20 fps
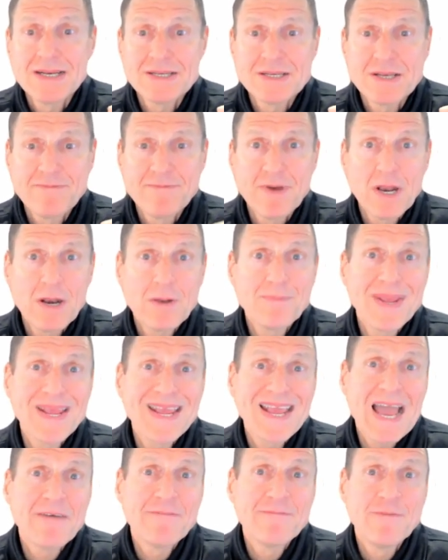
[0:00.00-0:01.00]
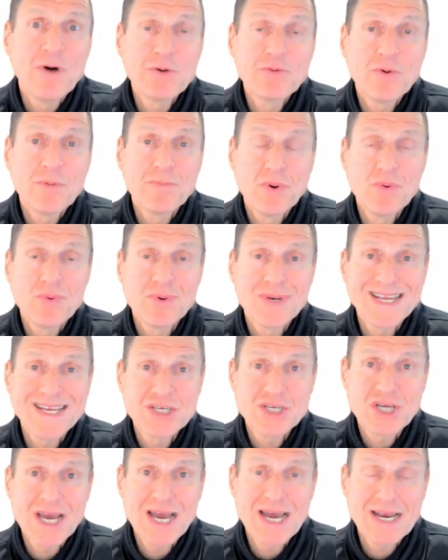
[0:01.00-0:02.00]
developing a vulnerability
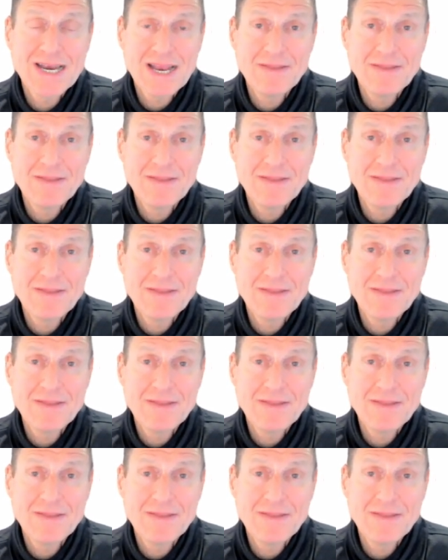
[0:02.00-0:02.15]
chart,